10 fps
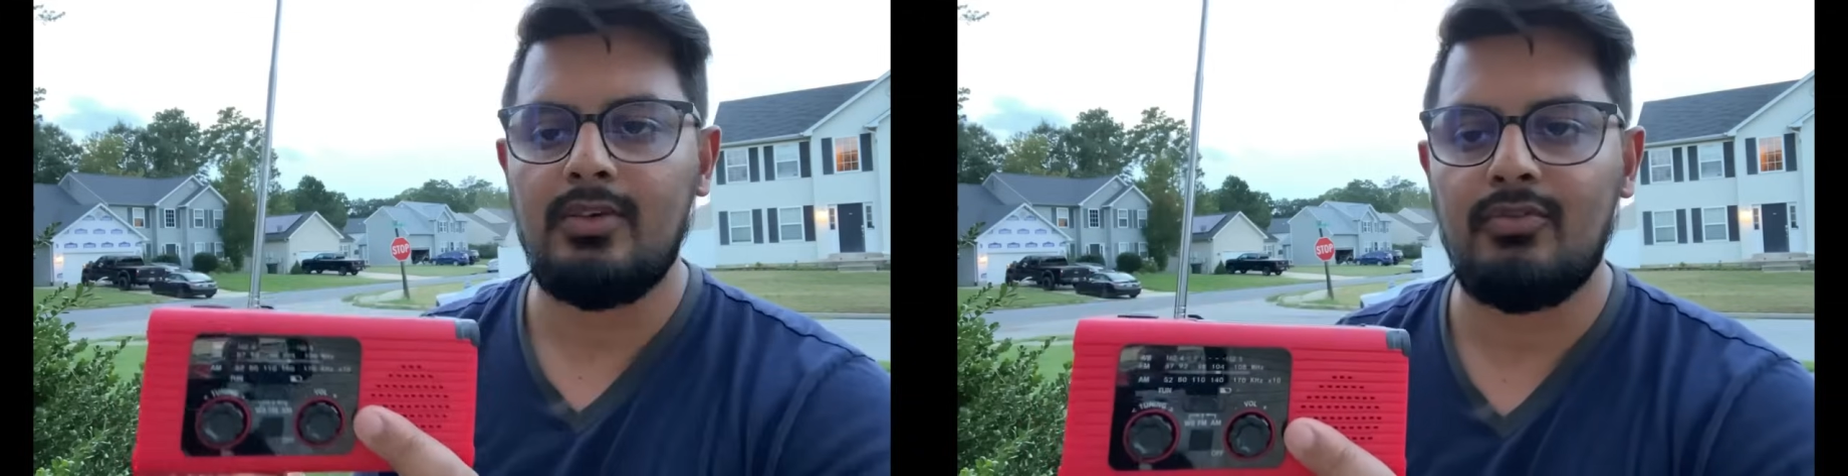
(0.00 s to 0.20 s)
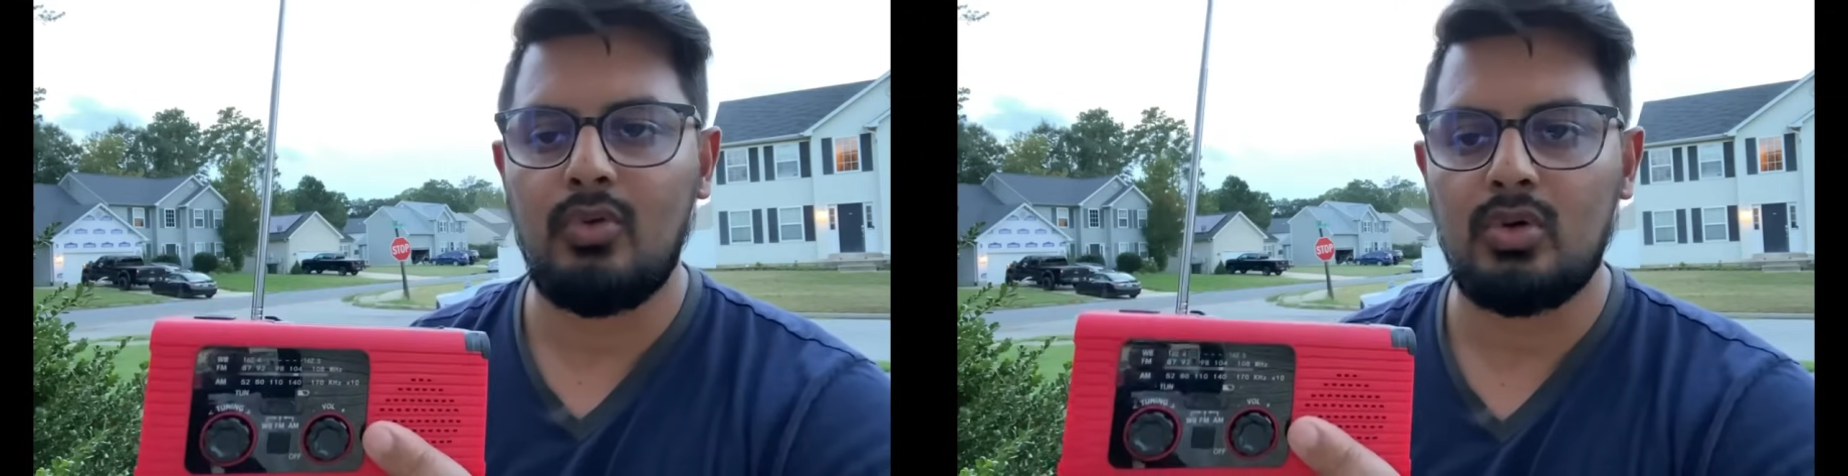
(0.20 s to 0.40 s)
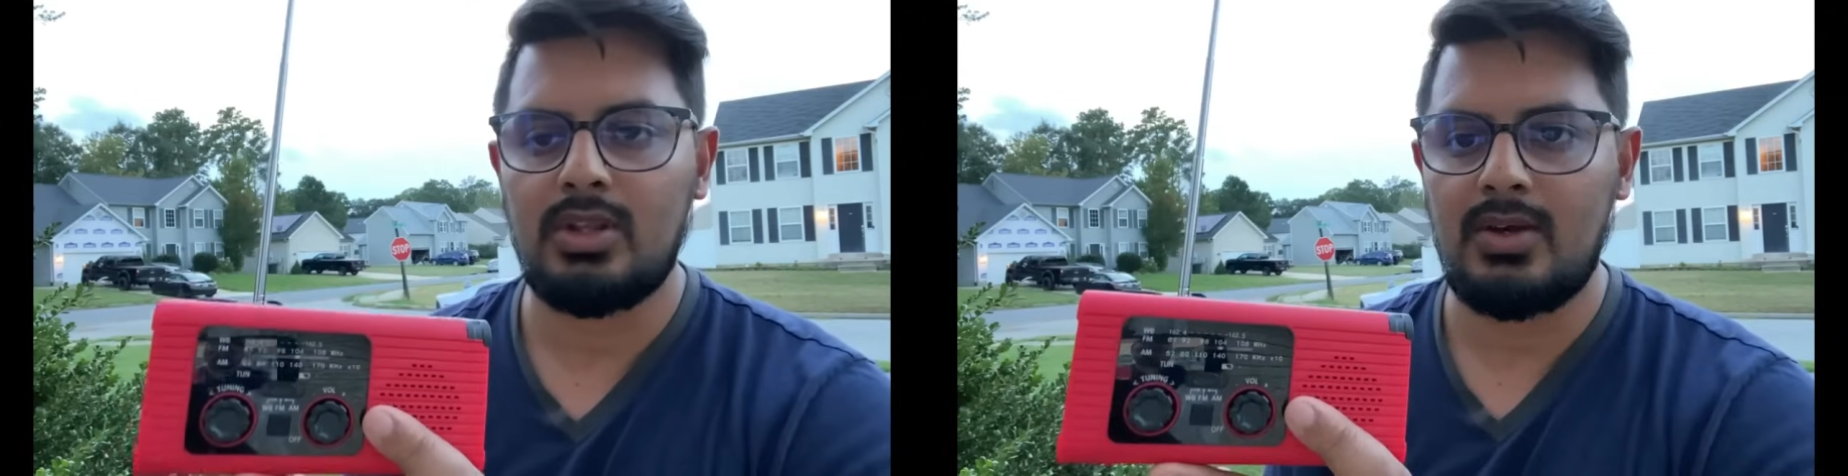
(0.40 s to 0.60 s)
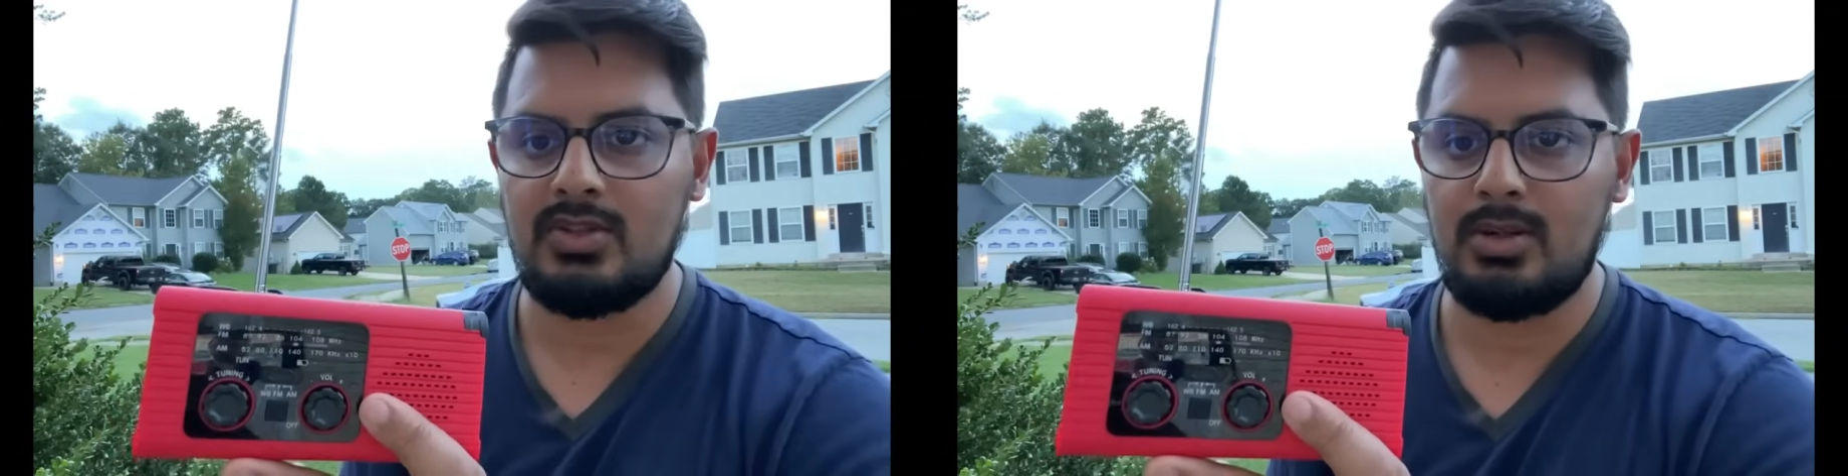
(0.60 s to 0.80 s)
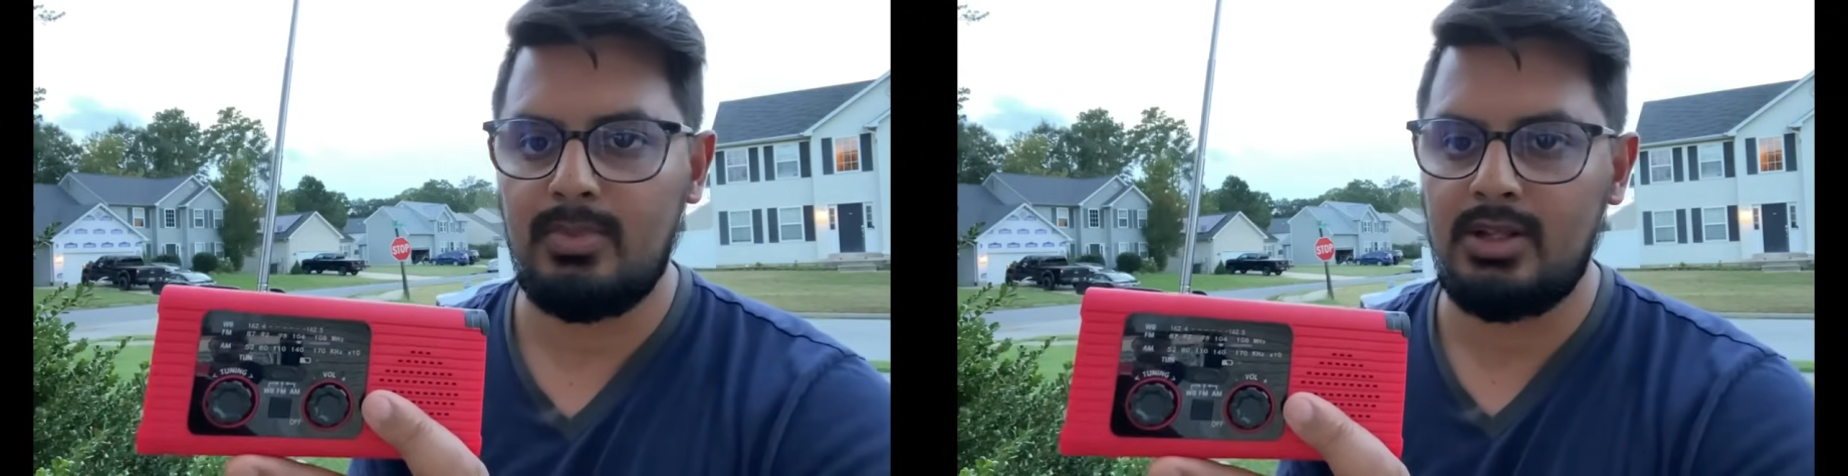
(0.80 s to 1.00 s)

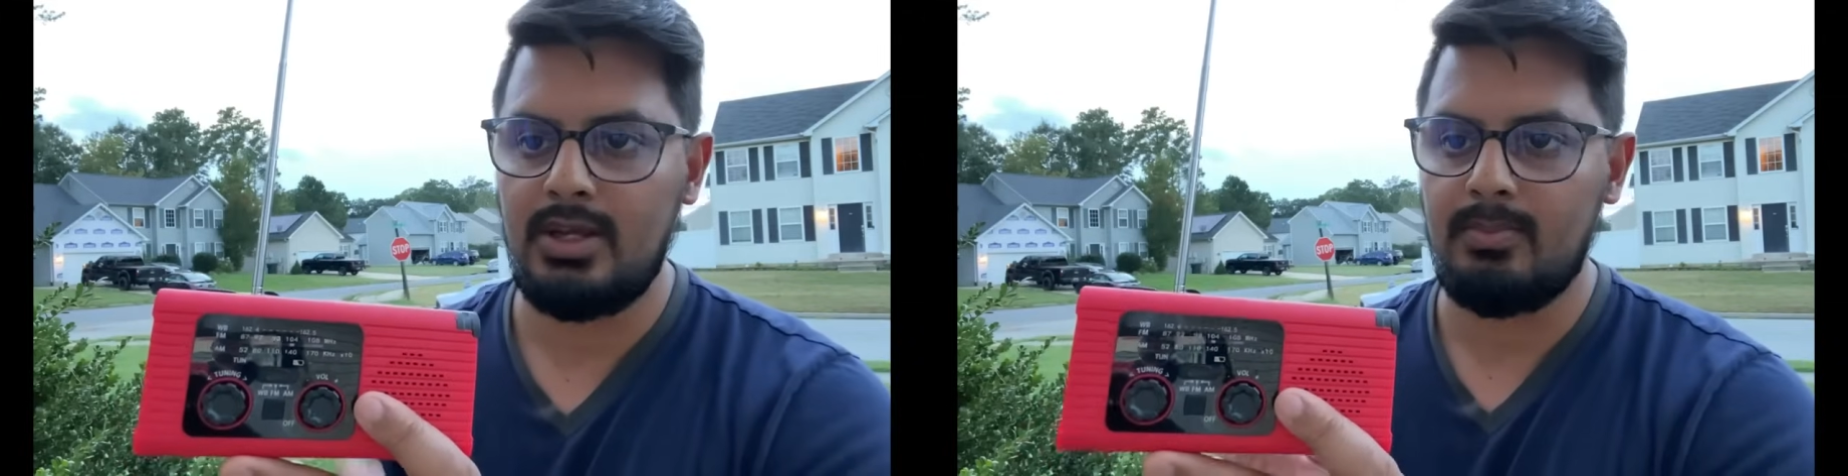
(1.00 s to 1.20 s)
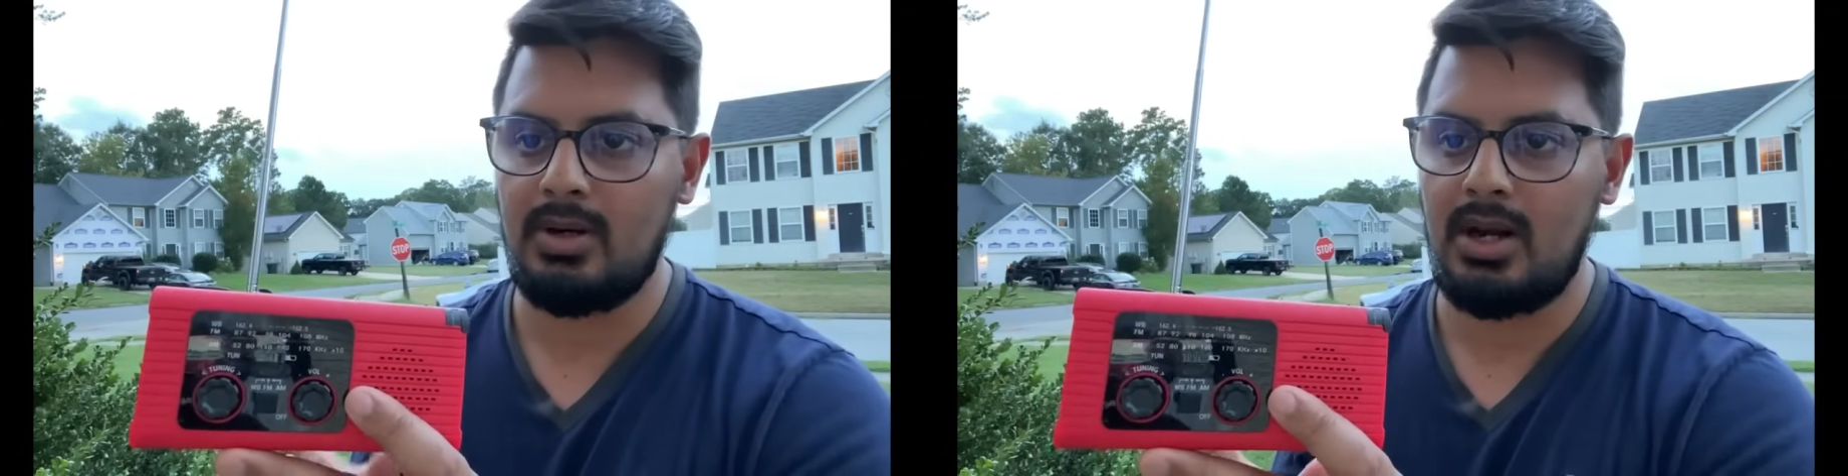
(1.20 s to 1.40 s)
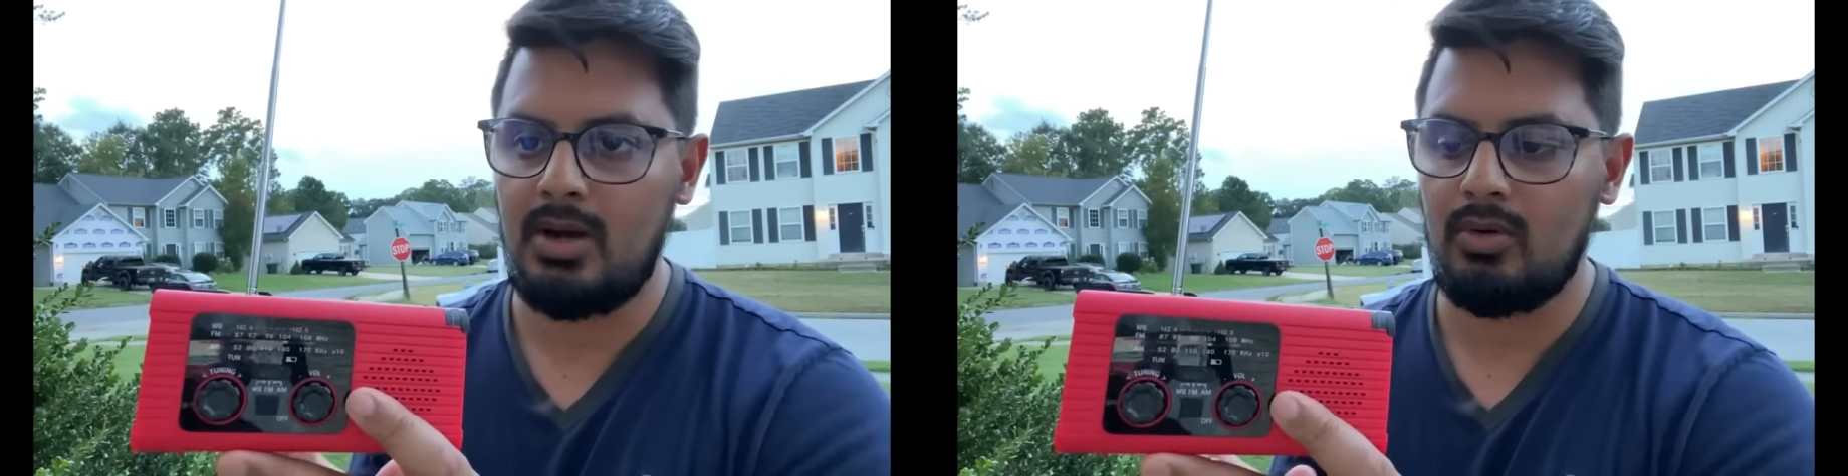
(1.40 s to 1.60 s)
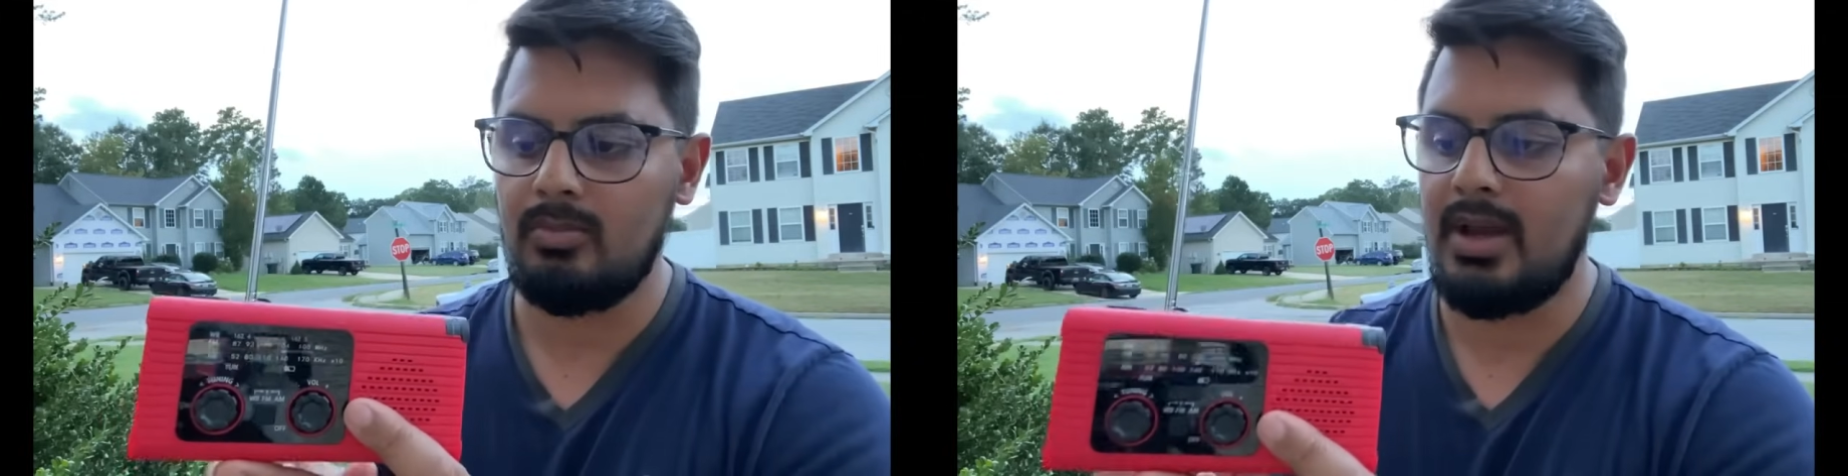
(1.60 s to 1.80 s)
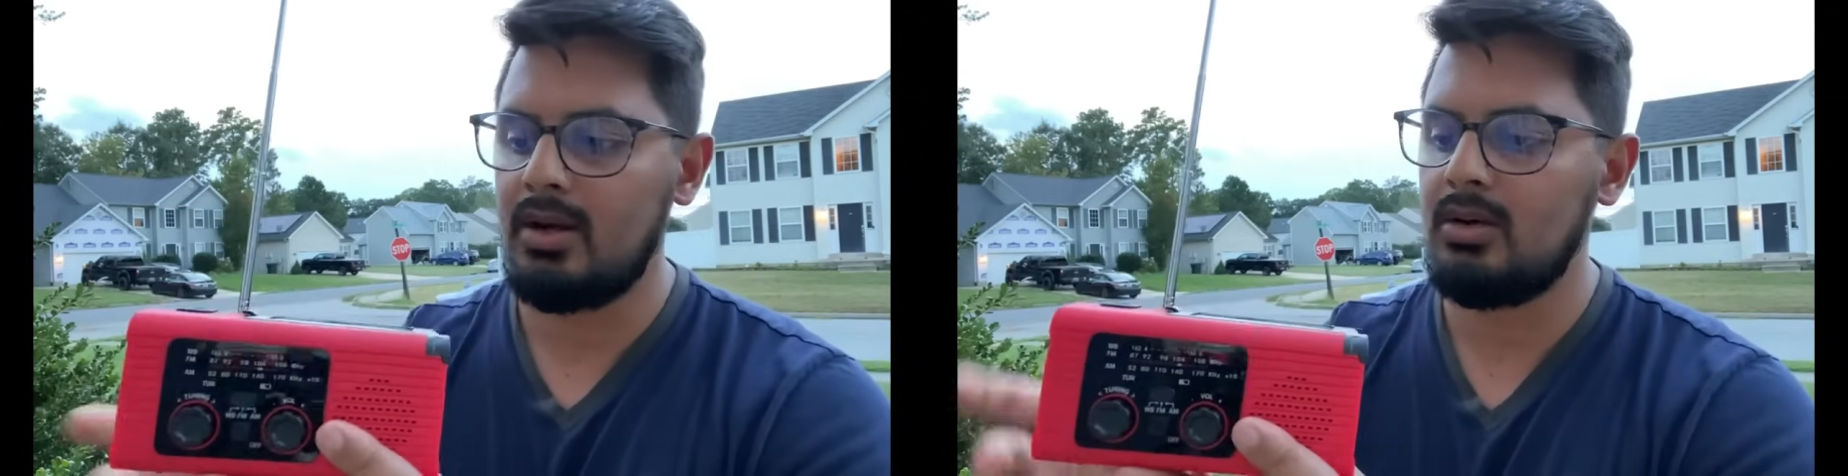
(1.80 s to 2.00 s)
4000 milliamp per hour
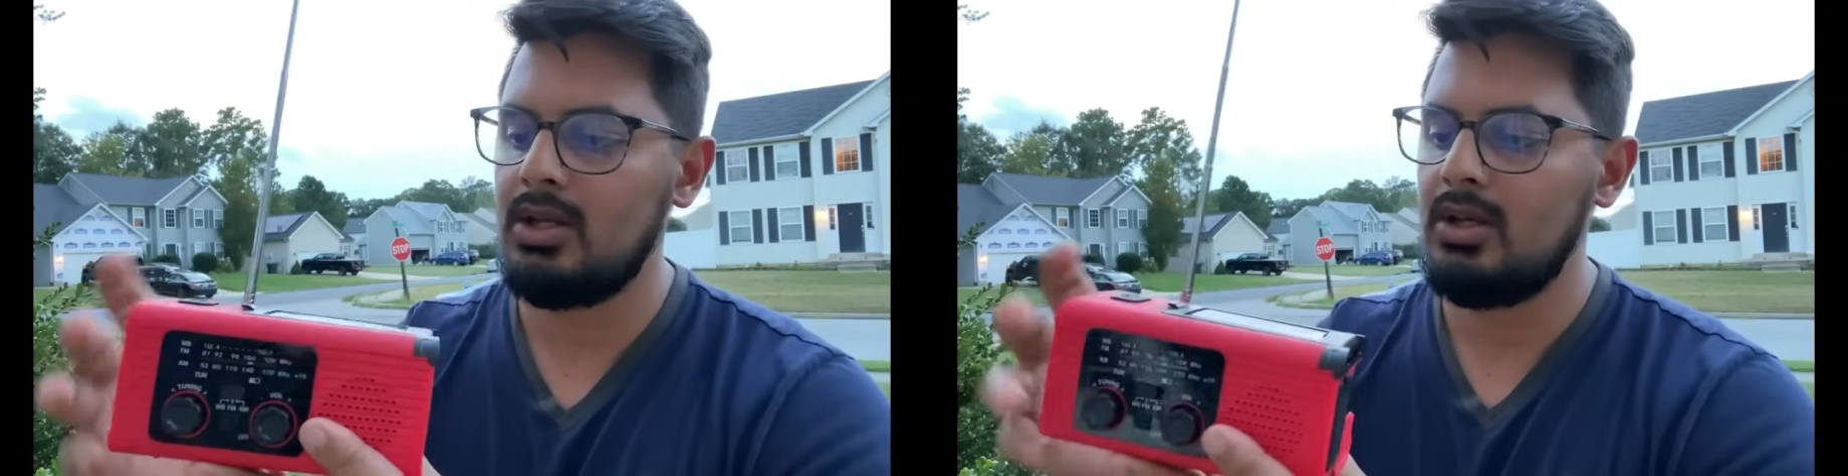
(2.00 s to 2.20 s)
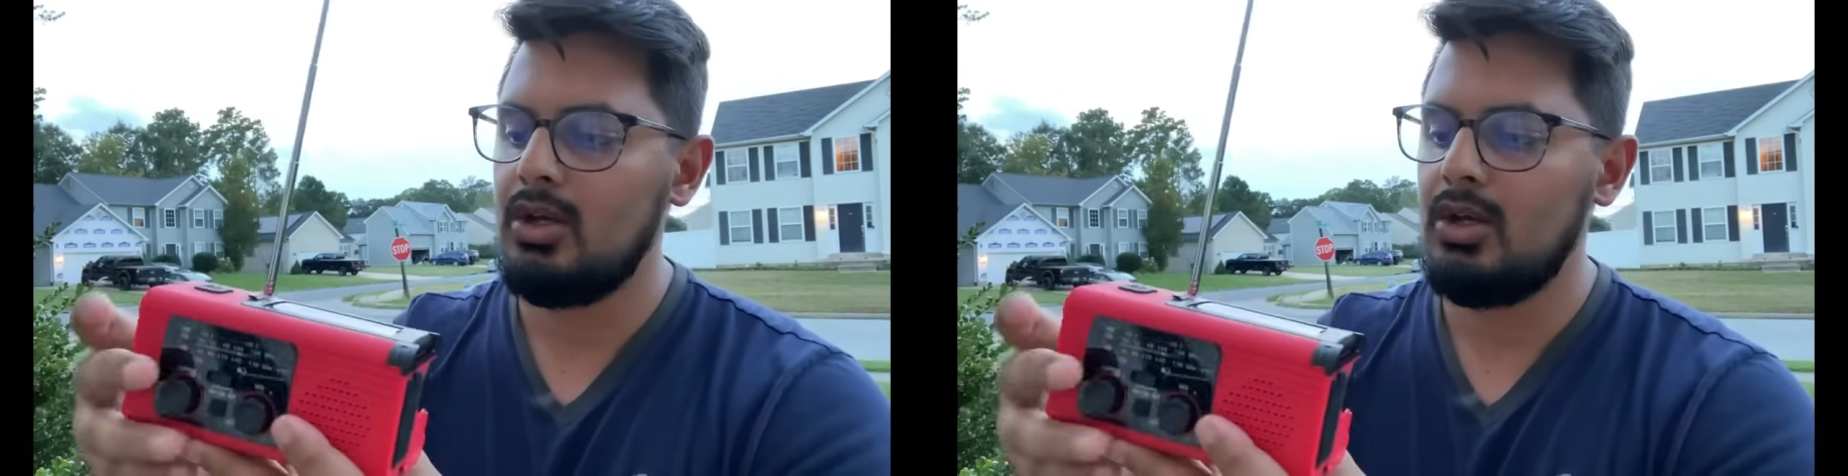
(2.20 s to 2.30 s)
battery.